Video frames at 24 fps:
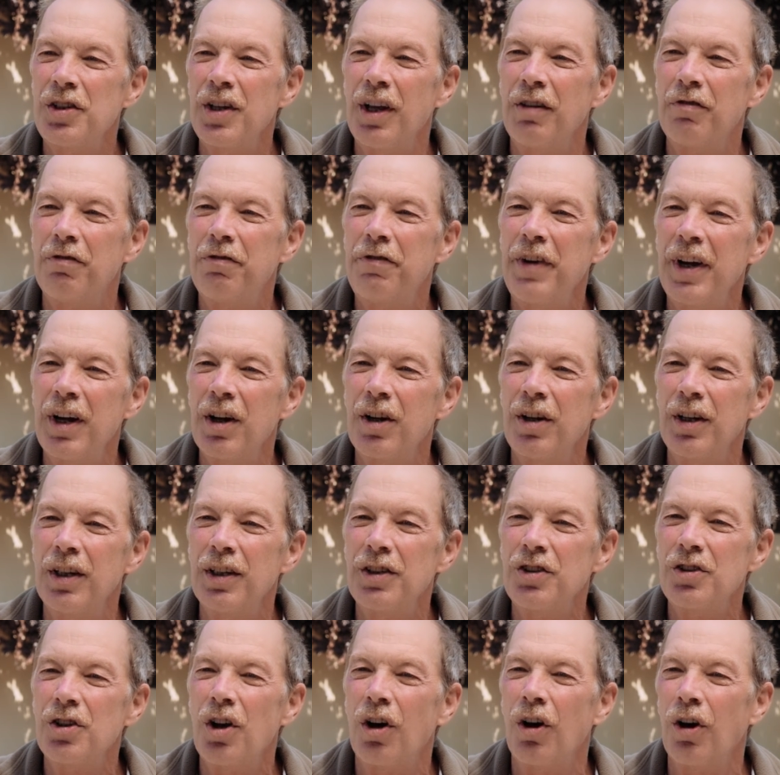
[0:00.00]
and
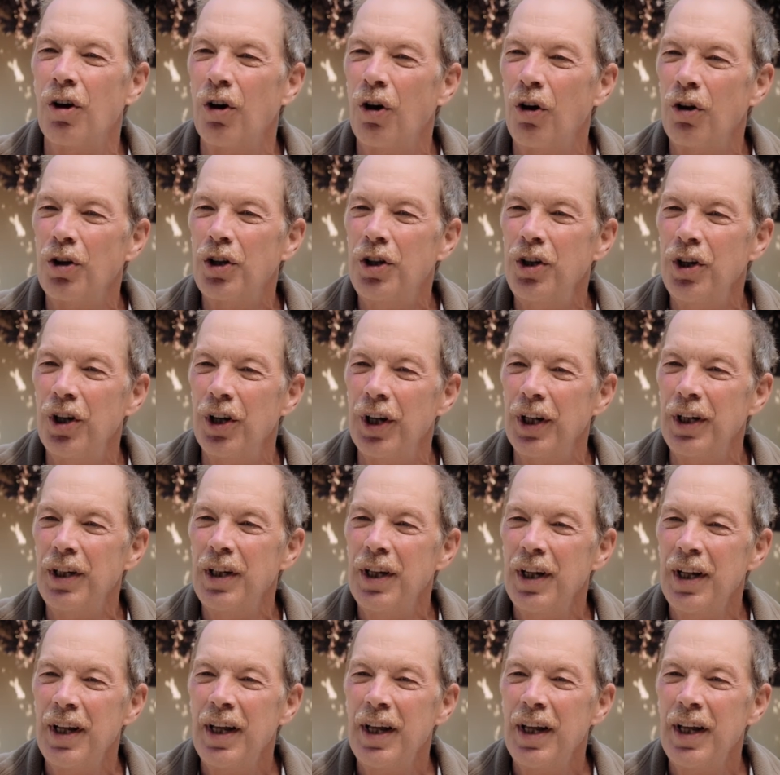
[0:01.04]
fairness are all good,